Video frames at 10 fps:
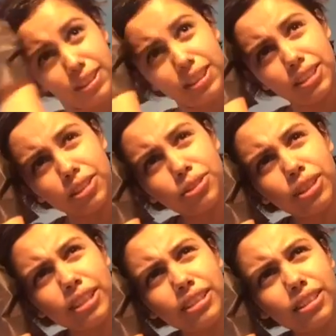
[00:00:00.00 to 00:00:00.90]
Jesus
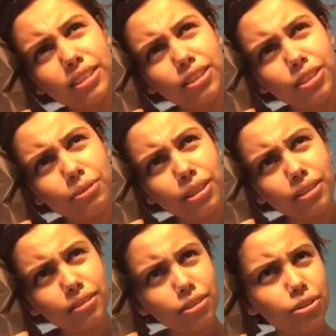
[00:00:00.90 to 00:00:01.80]
Christ. You know what?
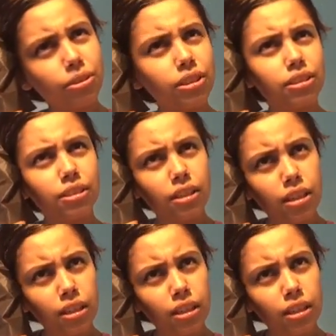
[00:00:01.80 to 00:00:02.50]
Screw this.